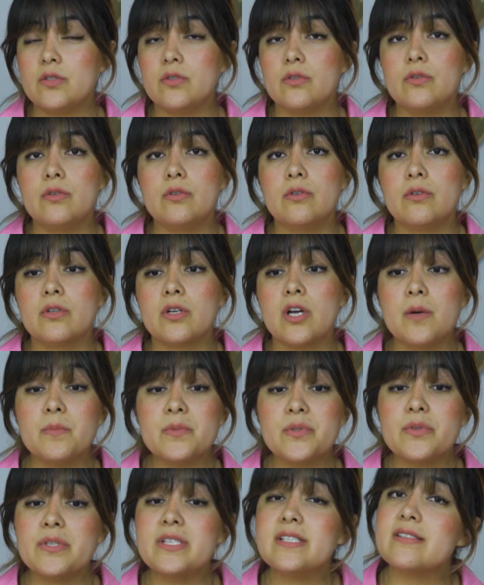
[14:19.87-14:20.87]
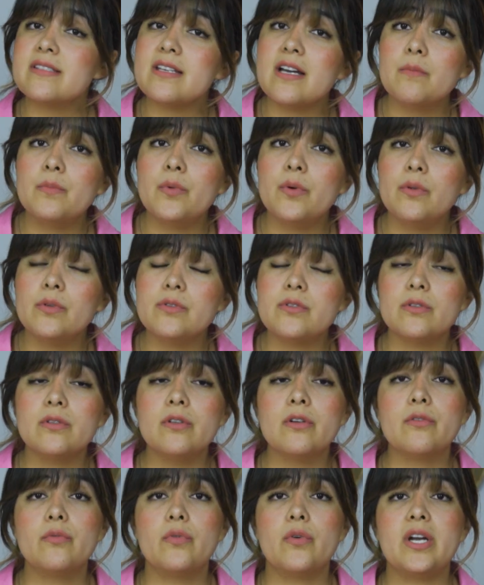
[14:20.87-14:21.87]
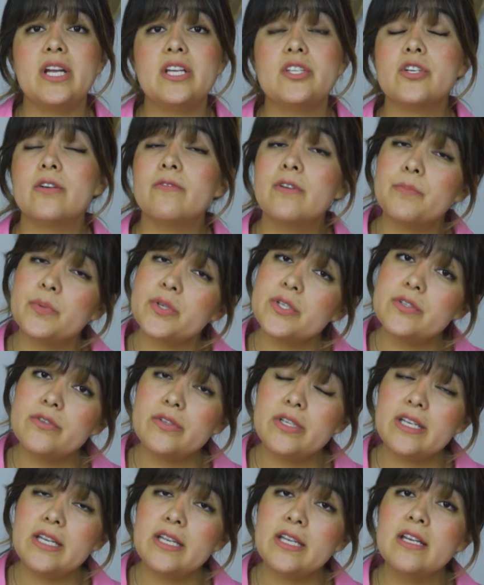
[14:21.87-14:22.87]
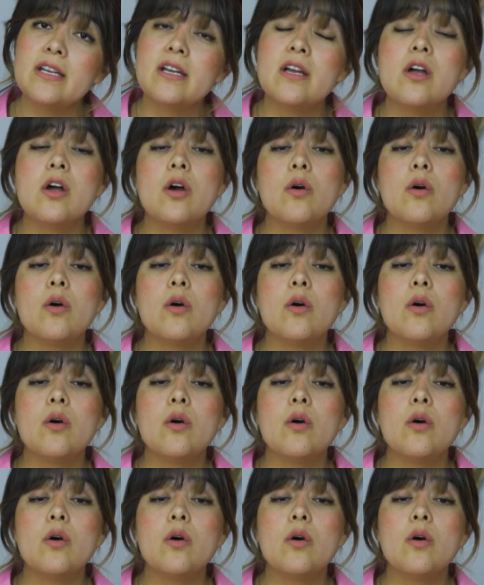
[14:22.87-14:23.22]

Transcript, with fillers: to come to Istanbul to look for a job opportunity,